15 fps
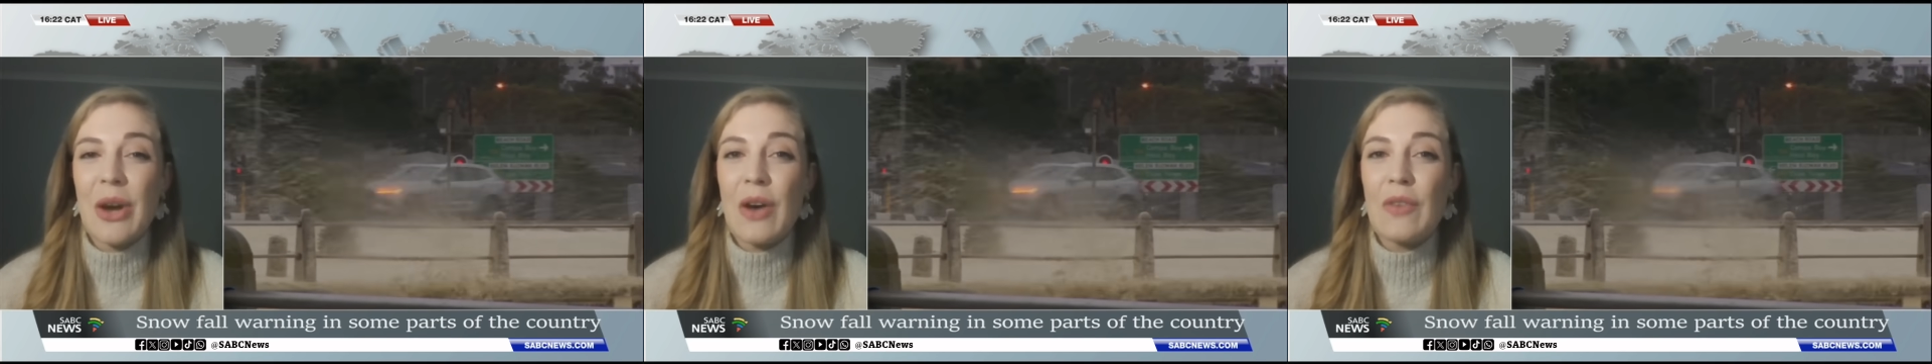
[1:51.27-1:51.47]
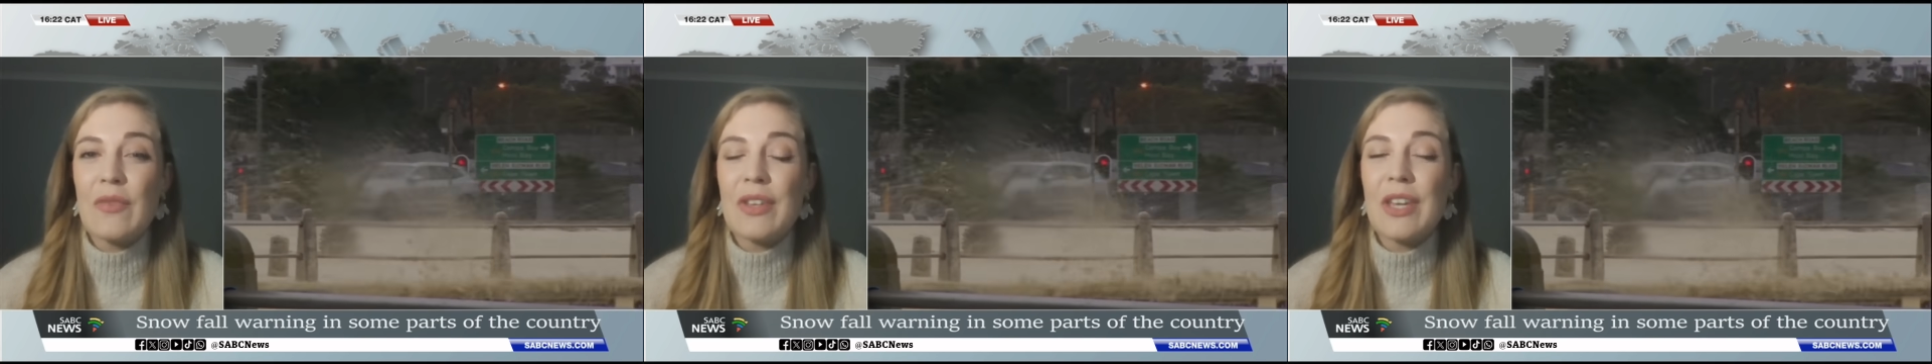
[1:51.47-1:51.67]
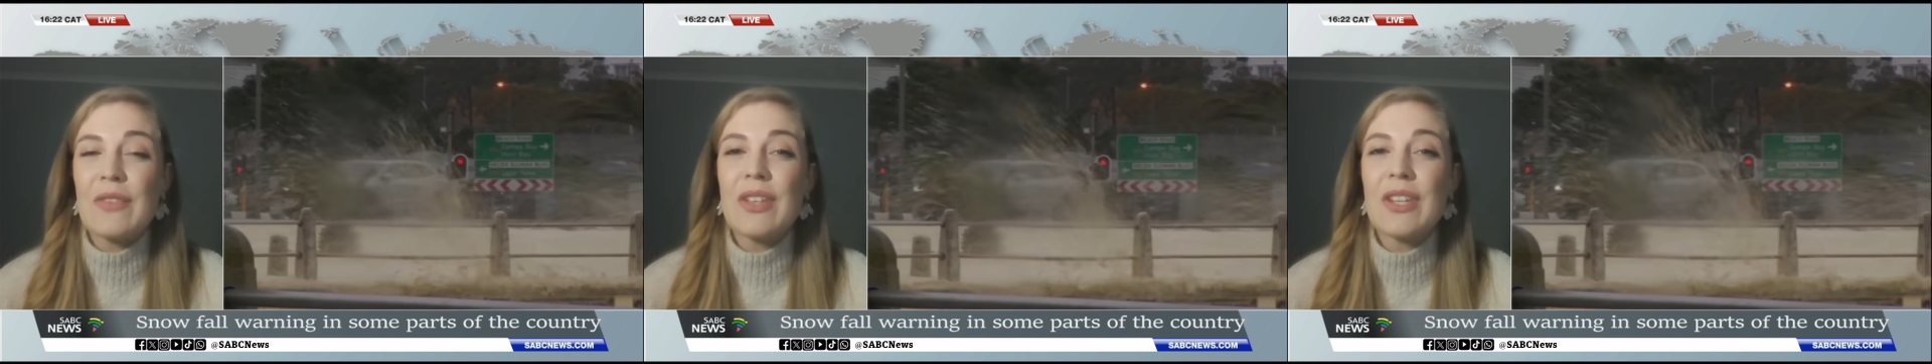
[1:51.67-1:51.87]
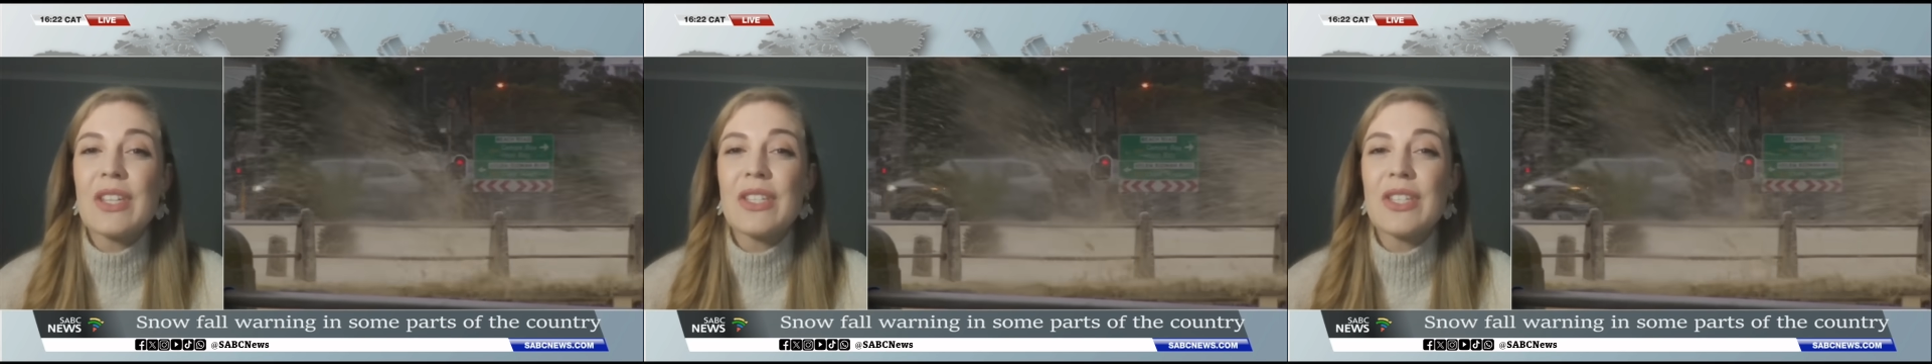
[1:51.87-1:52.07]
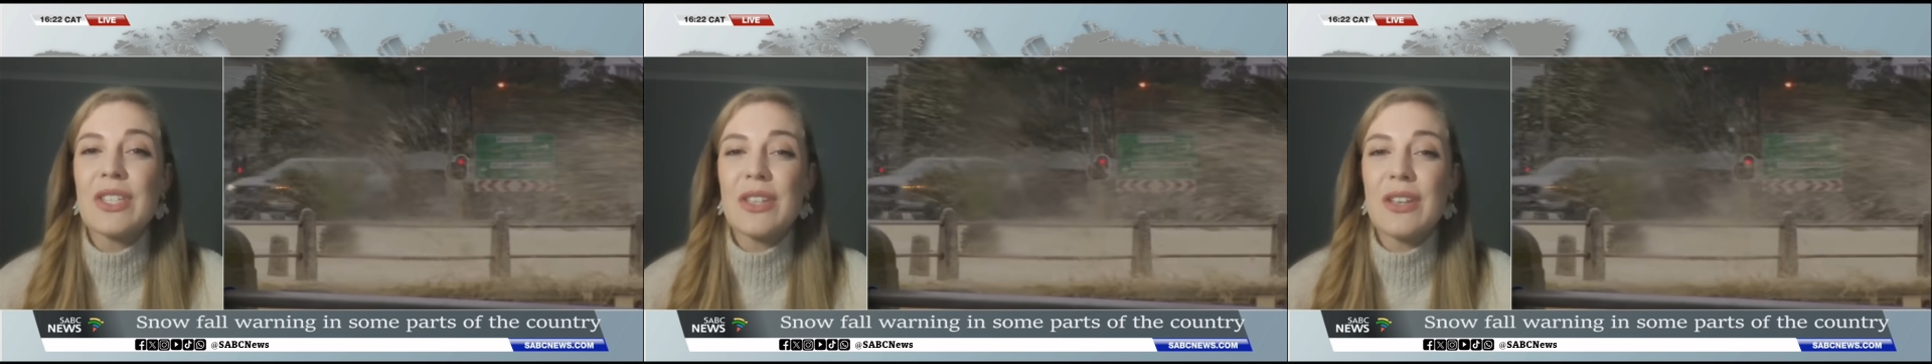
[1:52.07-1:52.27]
of even a,
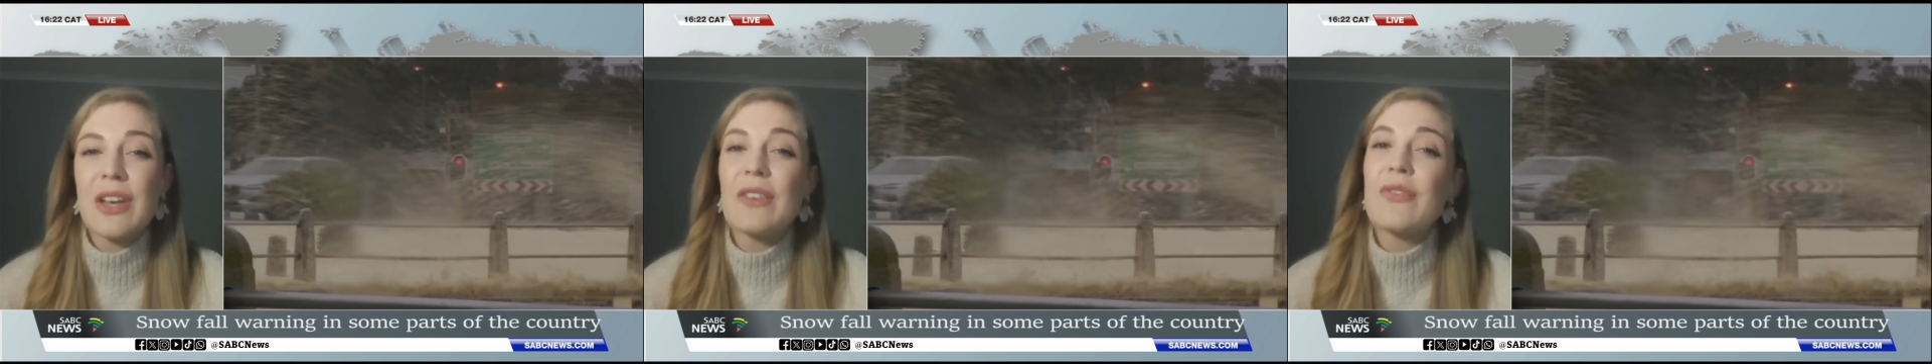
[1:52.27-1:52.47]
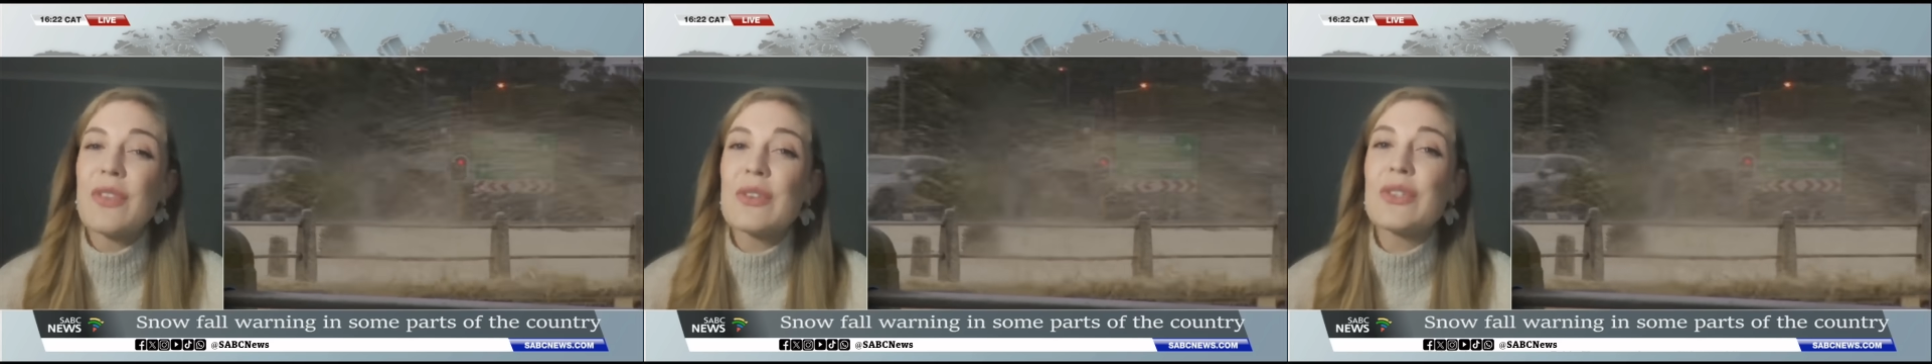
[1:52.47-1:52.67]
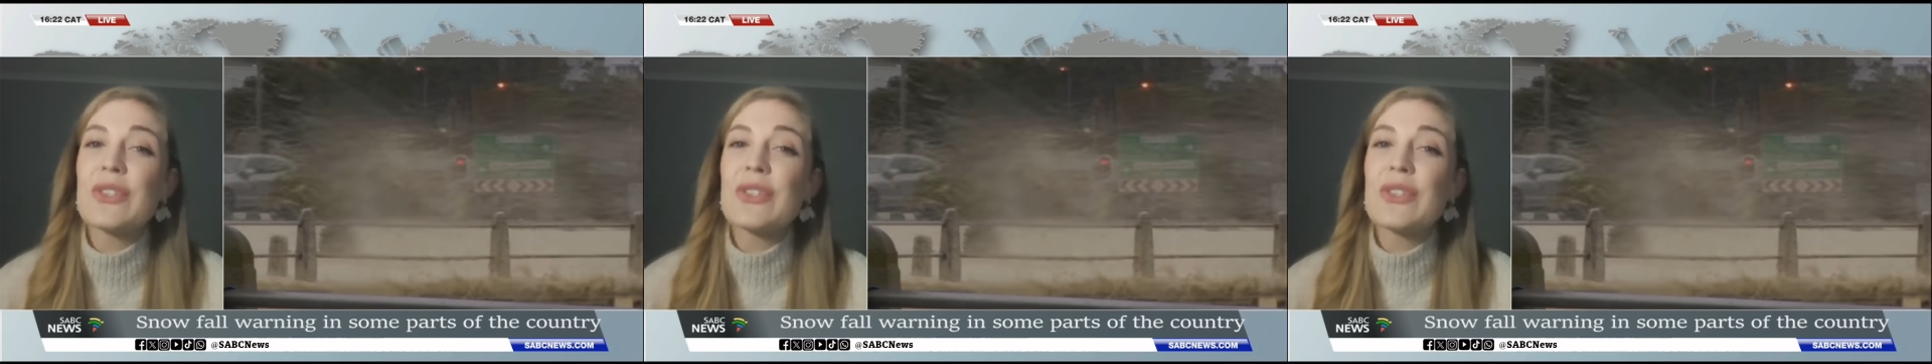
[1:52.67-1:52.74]
a few